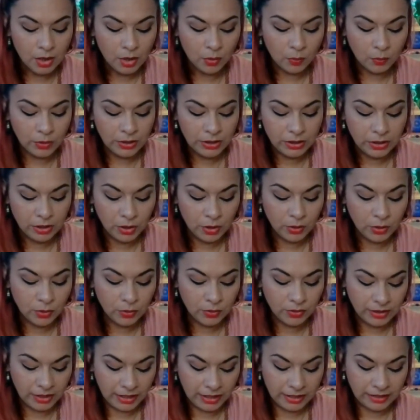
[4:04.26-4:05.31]
We know
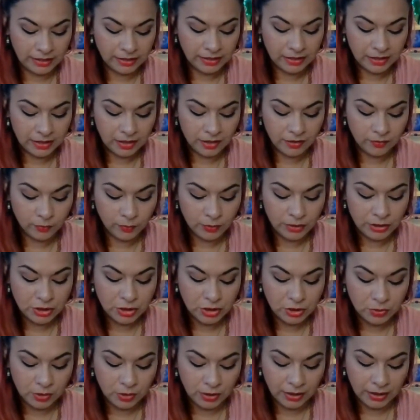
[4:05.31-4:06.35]
that of
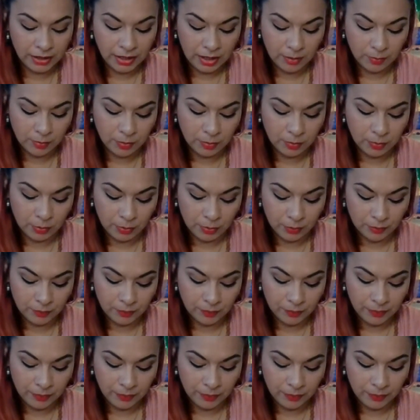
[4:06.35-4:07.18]
which you are capable,